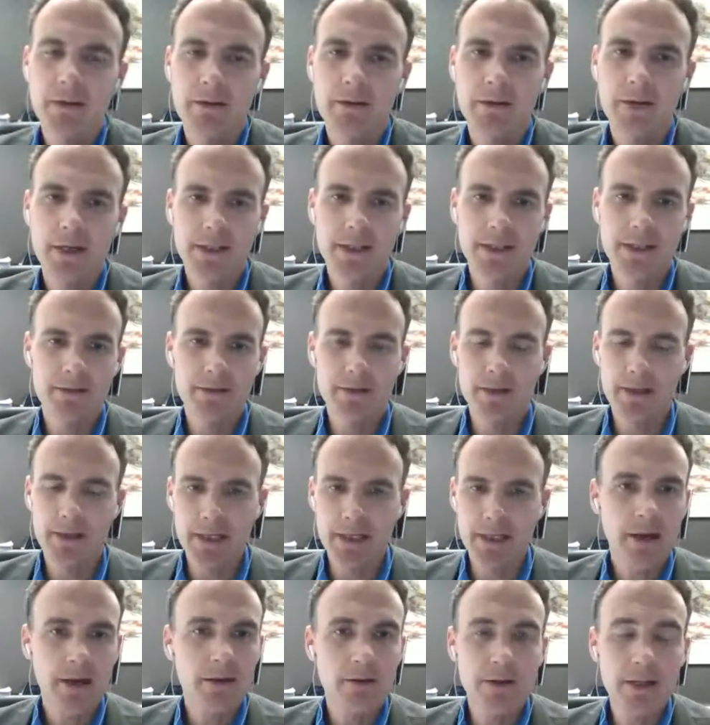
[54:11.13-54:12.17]
excellent and
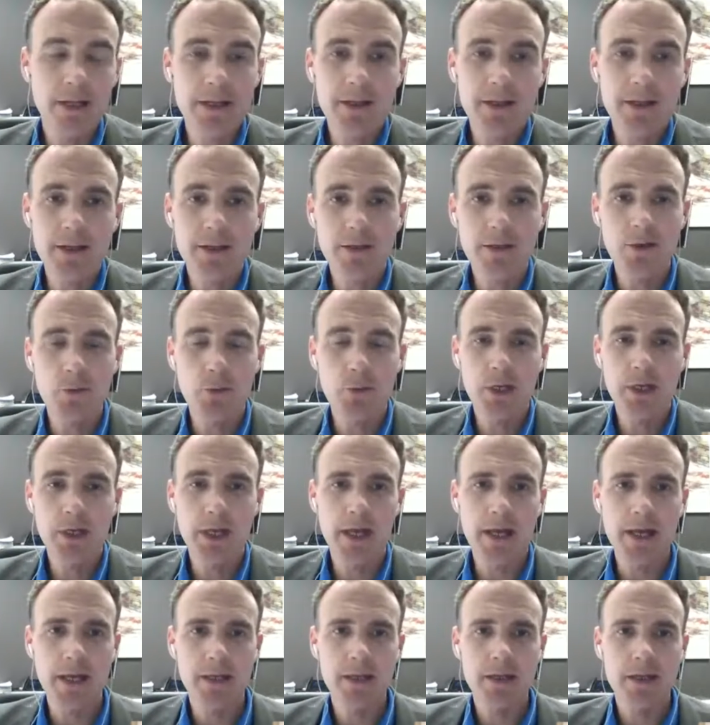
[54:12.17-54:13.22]
kyle anything that you wanted to
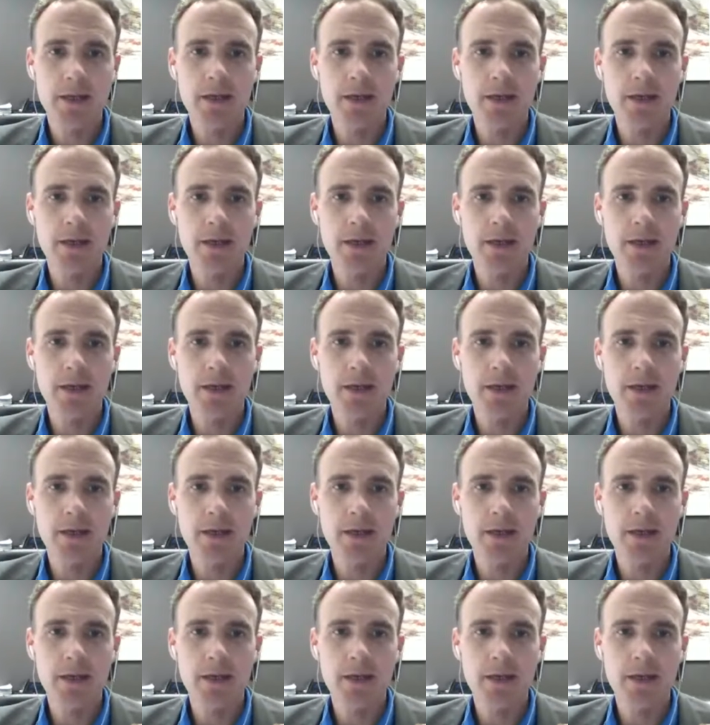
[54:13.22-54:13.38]
add